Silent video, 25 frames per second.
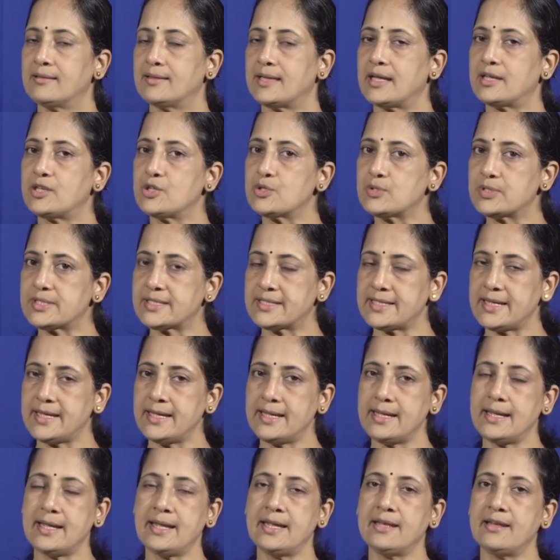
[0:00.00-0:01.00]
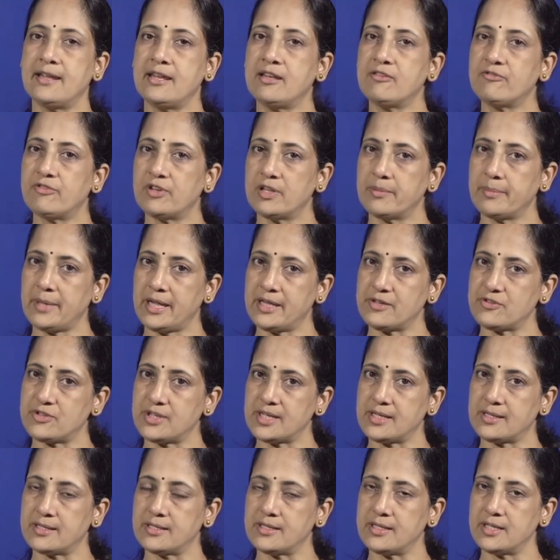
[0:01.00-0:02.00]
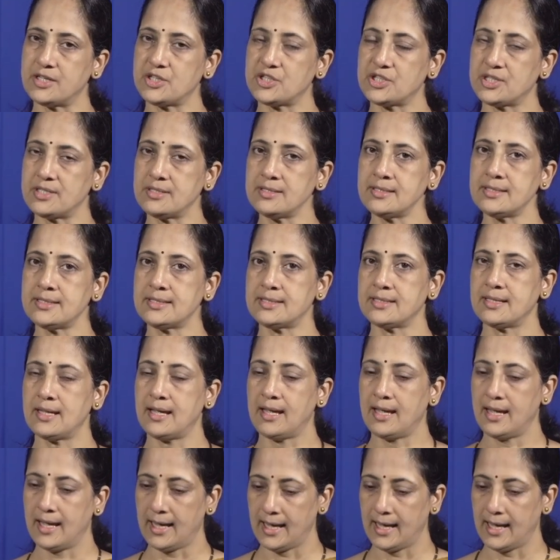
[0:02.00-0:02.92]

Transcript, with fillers: that you see in inflammatory conditions,